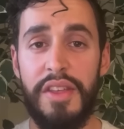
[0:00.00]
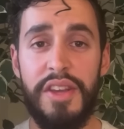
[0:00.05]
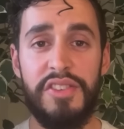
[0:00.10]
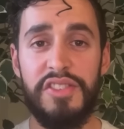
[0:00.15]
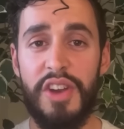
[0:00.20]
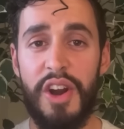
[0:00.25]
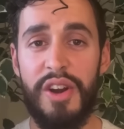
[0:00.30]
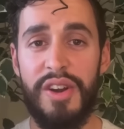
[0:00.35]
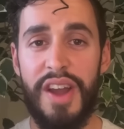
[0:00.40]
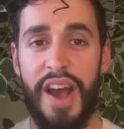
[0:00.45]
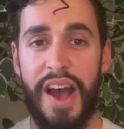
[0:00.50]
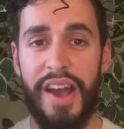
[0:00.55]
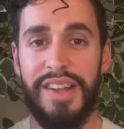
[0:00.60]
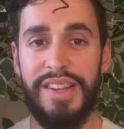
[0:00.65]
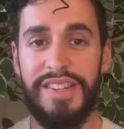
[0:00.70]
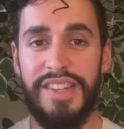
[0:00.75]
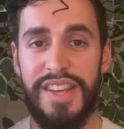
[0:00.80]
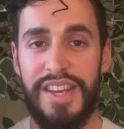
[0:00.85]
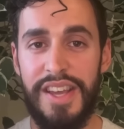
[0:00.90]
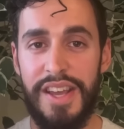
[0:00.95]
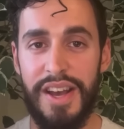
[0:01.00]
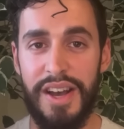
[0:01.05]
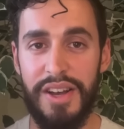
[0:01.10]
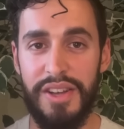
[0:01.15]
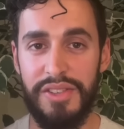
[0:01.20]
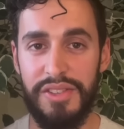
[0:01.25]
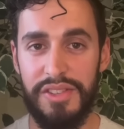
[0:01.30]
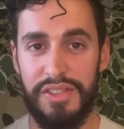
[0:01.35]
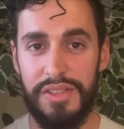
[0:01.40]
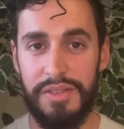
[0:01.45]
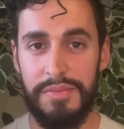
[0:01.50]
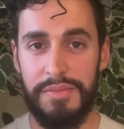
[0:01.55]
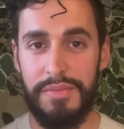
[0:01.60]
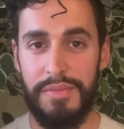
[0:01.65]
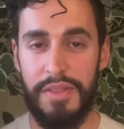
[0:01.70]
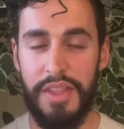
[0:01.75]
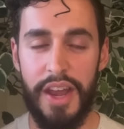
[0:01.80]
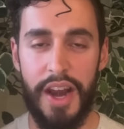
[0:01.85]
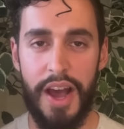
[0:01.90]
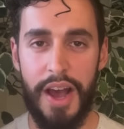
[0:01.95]
These aren't ideas
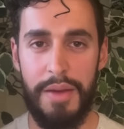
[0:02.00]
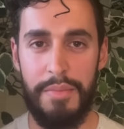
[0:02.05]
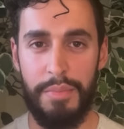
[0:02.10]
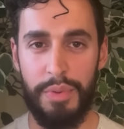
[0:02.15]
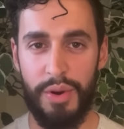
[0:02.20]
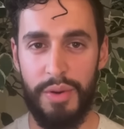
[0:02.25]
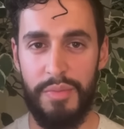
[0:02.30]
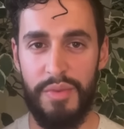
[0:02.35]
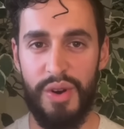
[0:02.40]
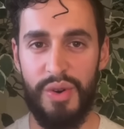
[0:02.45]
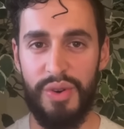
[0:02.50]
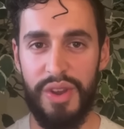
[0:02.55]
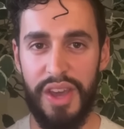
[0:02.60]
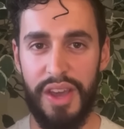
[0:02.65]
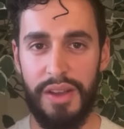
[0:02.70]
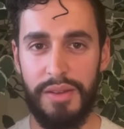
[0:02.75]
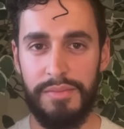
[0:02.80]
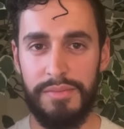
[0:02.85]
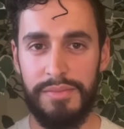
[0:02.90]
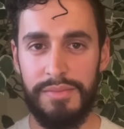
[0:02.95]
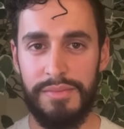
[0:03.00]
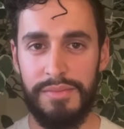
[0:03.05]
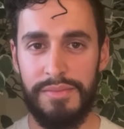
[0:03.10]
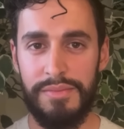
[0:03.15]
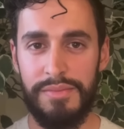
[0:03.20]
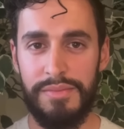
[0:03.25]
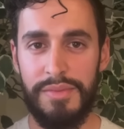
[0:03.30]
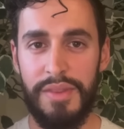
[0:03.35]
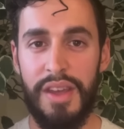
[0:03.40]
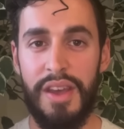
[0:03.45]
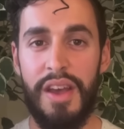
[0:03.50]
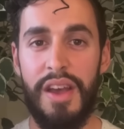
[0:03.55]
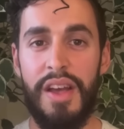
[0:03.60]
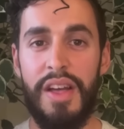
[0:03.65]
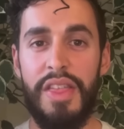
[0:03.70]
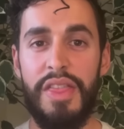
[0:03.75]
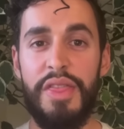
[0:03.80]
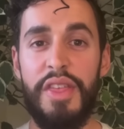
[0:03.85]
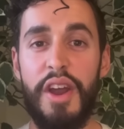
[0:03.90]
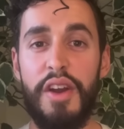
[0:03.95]
that I'm promoting.
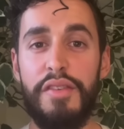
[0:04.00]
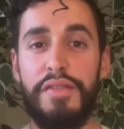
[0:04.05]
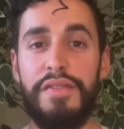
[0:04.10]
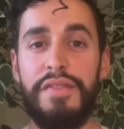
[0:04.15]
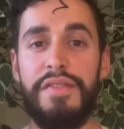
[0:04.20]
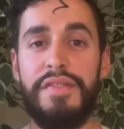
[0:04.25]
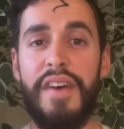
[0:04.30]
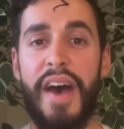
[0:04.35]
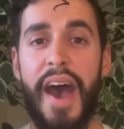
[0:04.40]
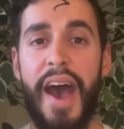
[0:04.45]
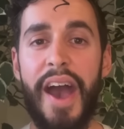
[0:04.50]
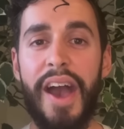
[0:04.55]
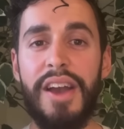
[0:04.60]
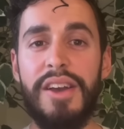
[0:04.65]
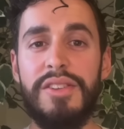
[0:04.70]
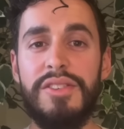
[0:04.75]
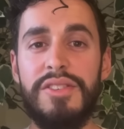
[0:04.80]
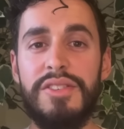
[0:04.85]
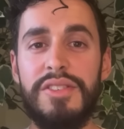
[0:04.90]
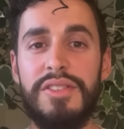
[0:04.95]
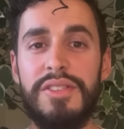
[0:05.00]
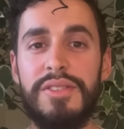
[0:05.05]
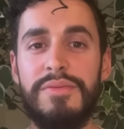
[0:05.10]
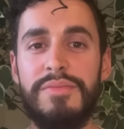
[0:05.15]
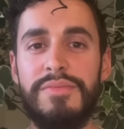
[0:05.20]
They're facts.